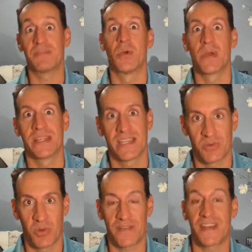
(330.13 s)
doing this
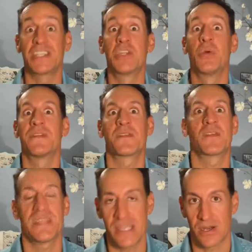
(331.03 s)
what if i do it for
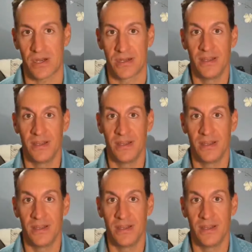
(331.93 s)
a year